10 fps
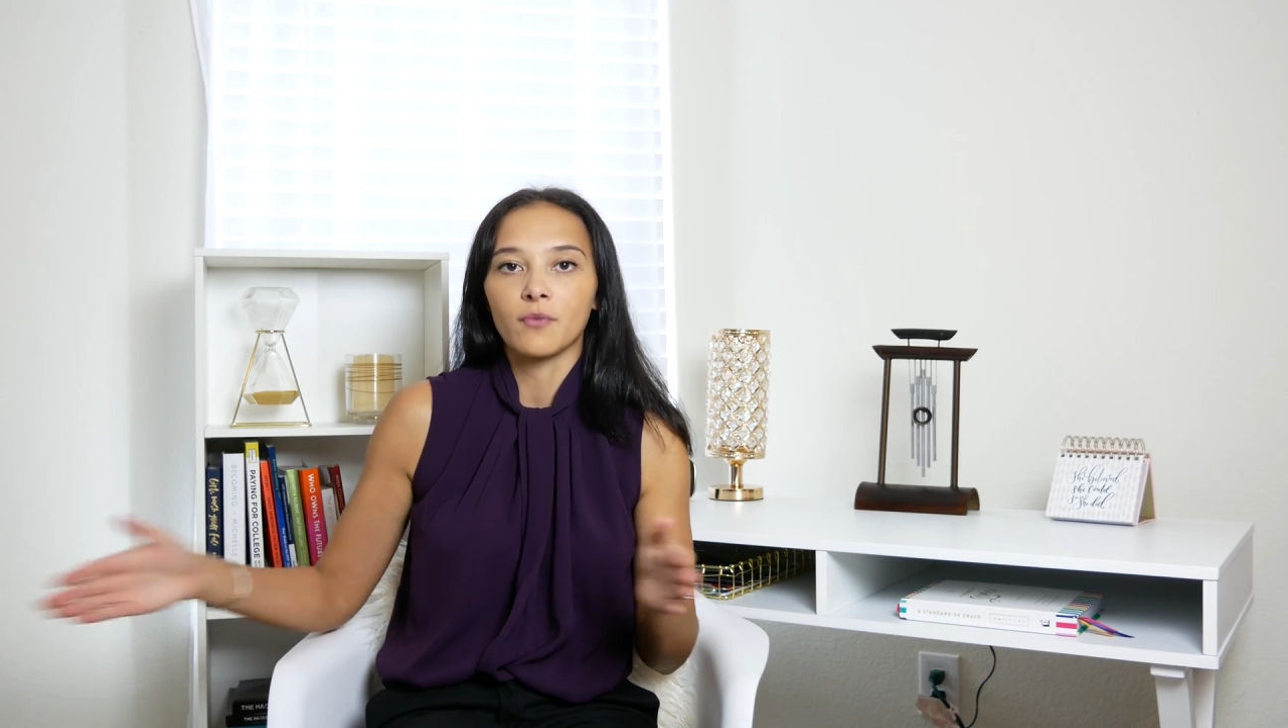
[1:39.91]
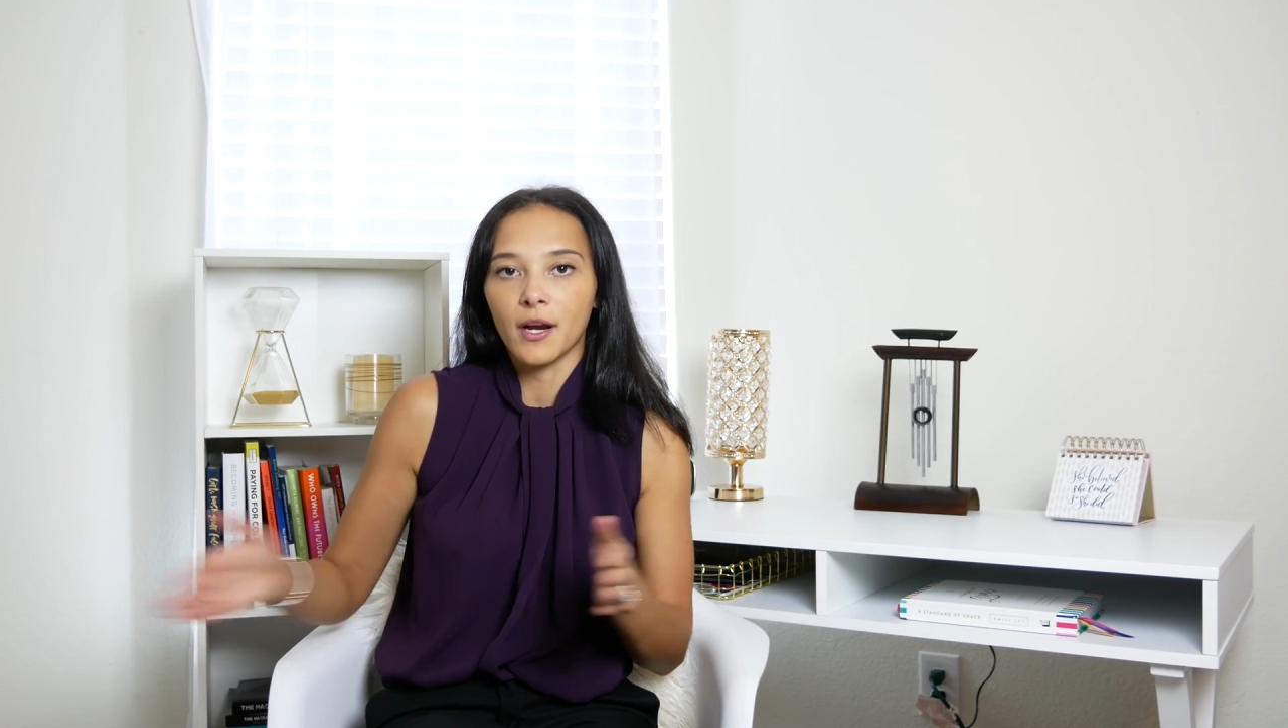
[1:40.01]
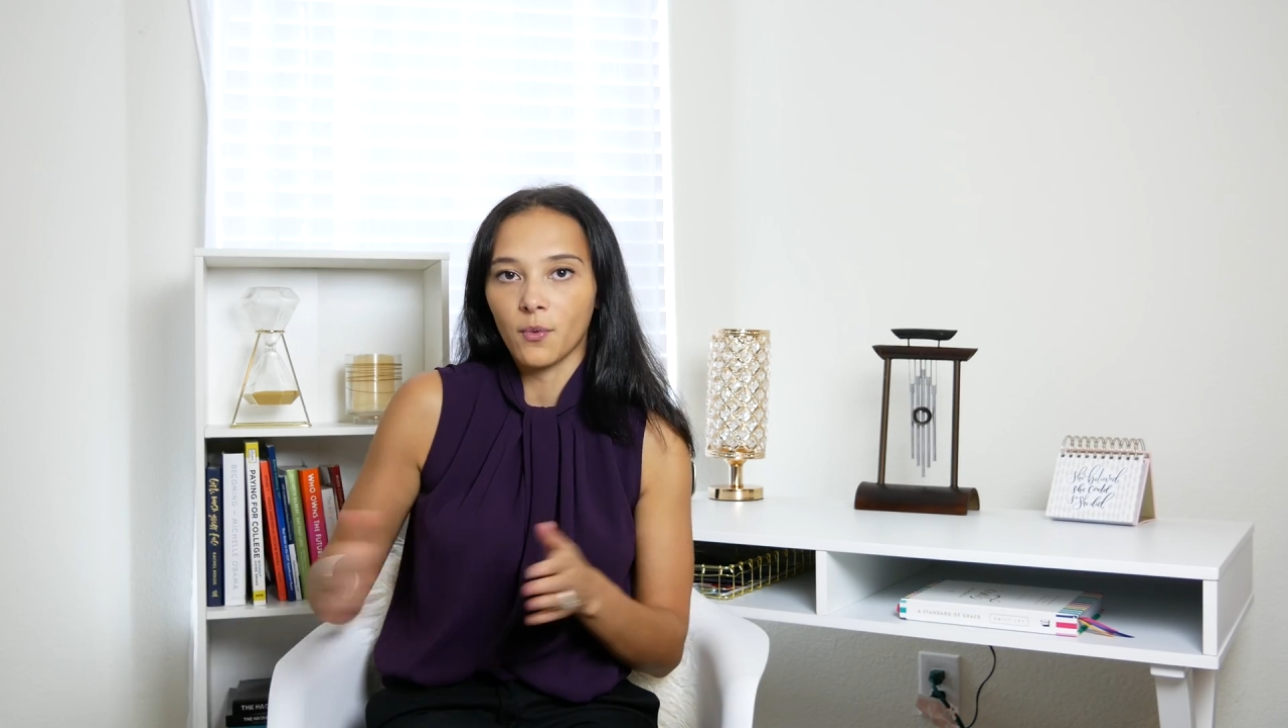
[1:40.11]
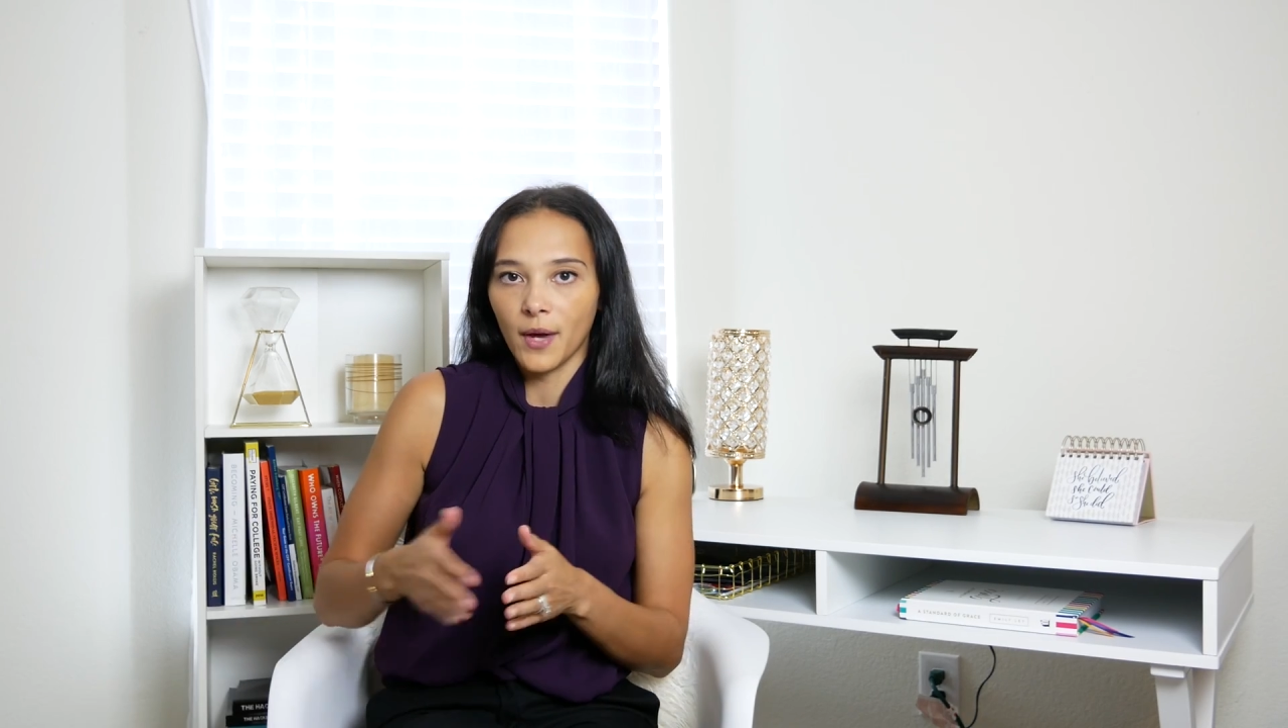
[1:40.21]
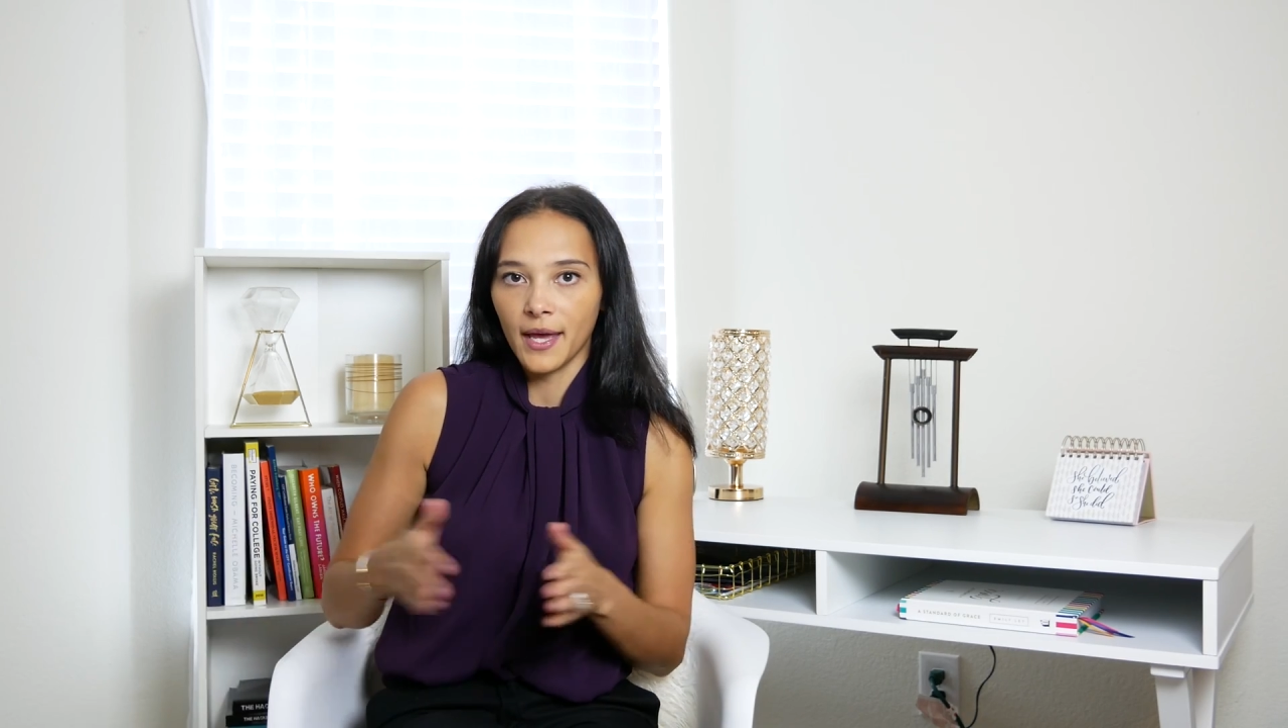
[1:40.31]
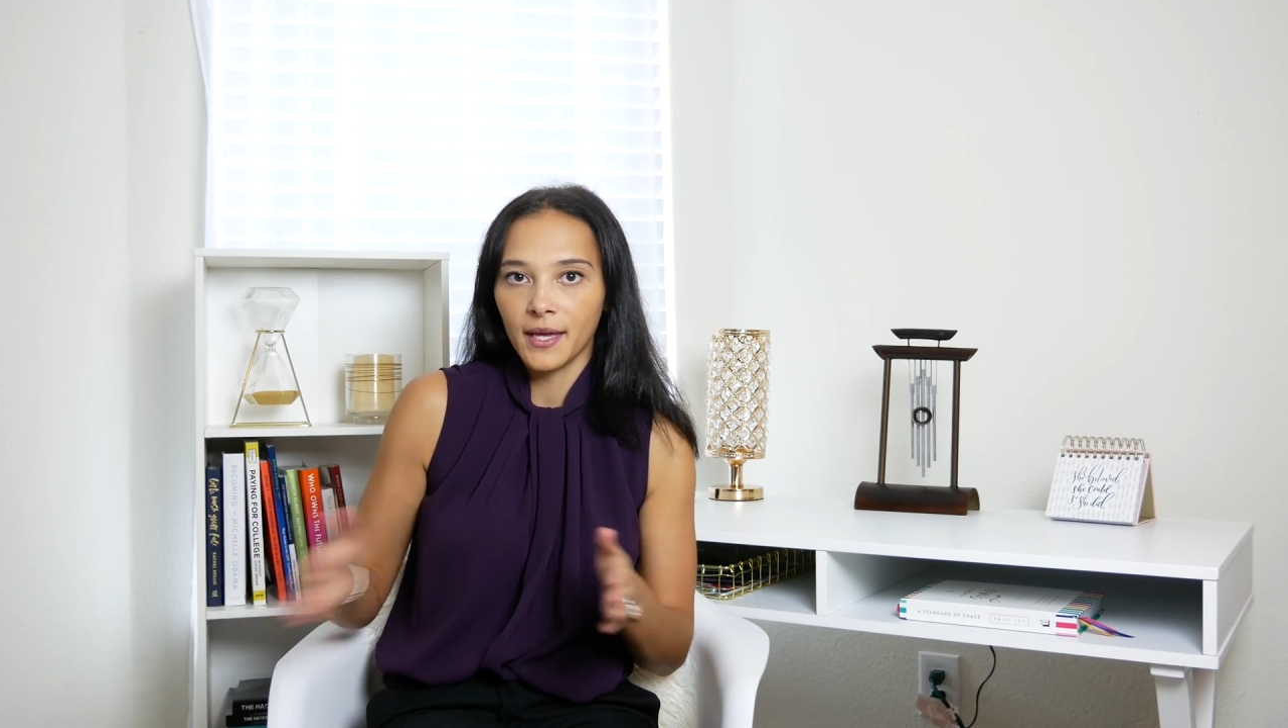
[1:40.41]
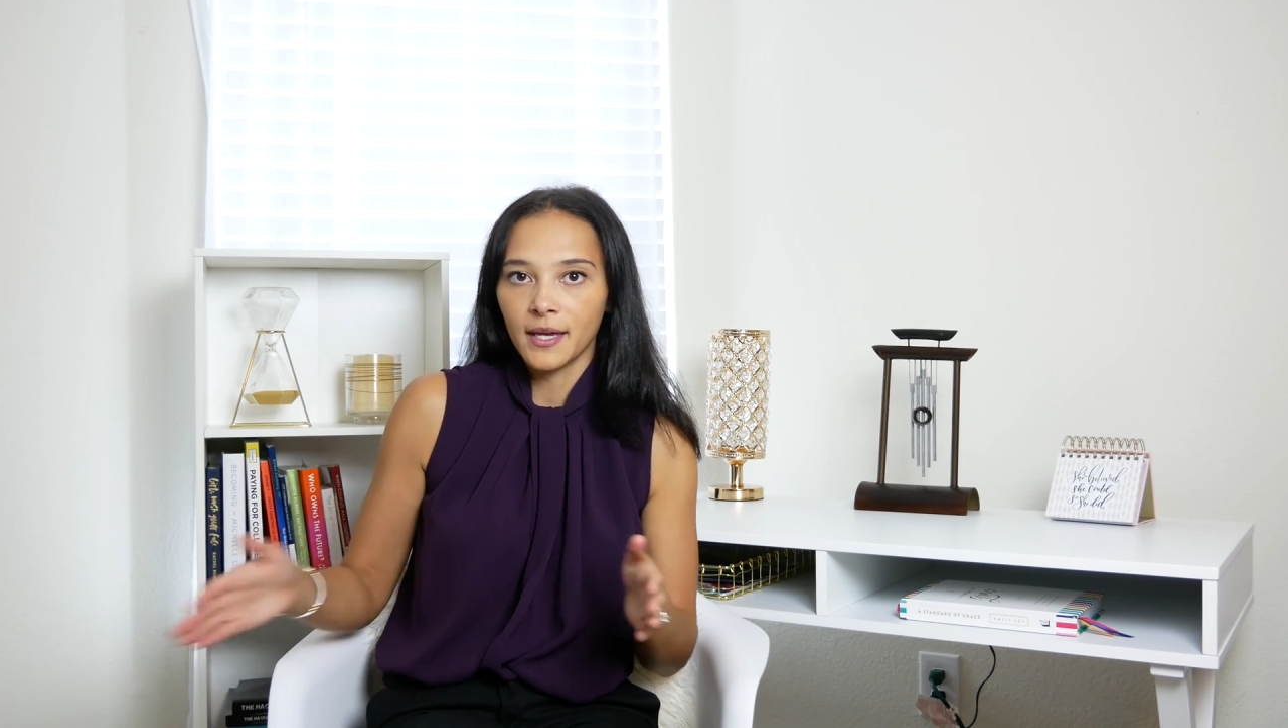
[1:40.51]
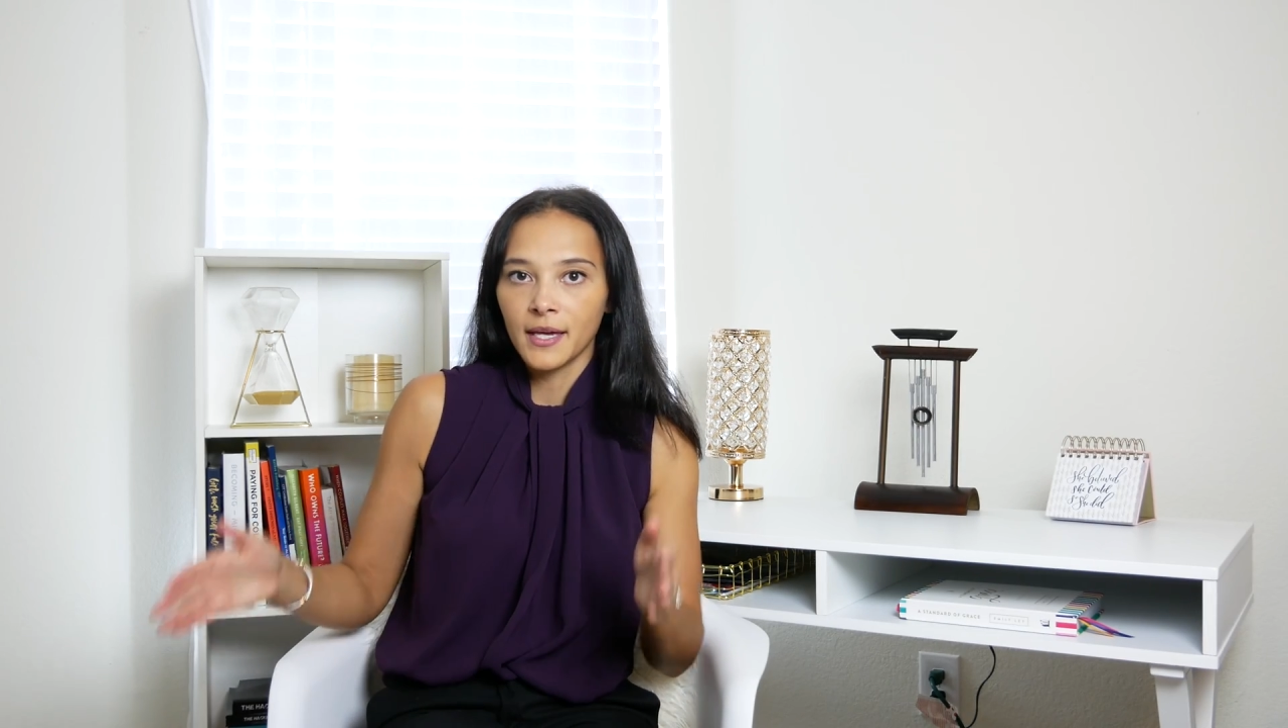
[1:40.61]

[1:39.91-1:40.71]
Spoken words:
right away.